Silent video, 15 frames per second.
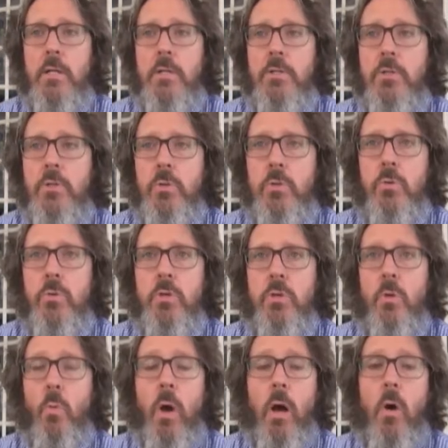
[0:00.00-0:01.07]
to
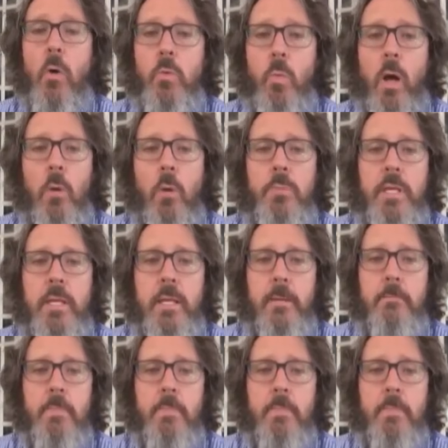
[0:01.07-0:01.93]
your own well-being.